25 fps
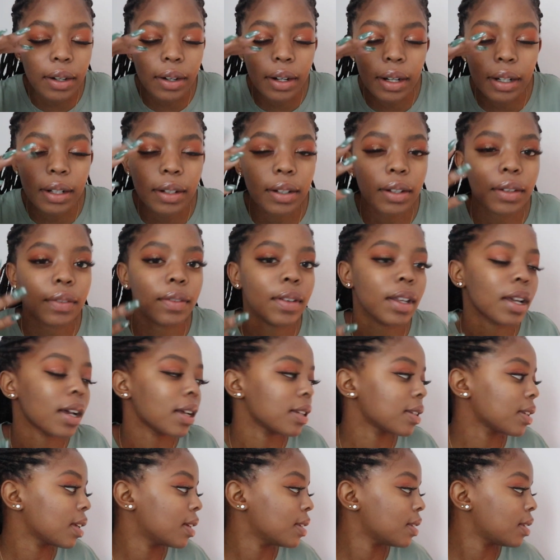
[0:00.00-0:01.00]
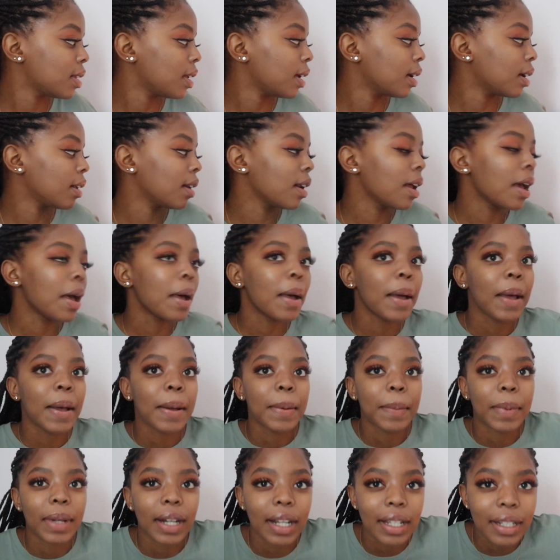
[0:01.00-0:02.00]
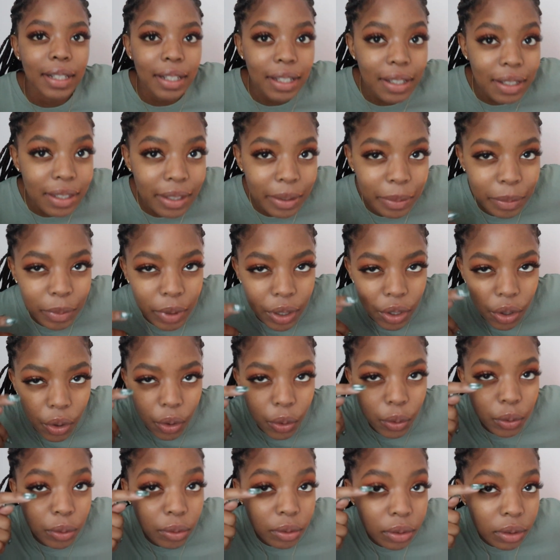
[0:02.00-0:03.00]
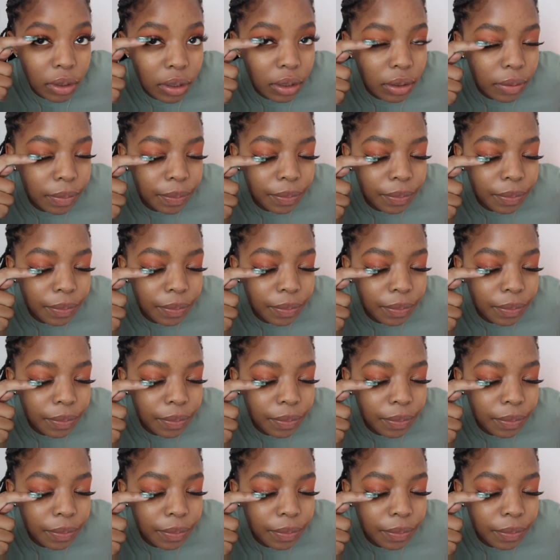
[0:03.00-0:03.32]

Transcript: I don't know if you guys can see it, but I did some gold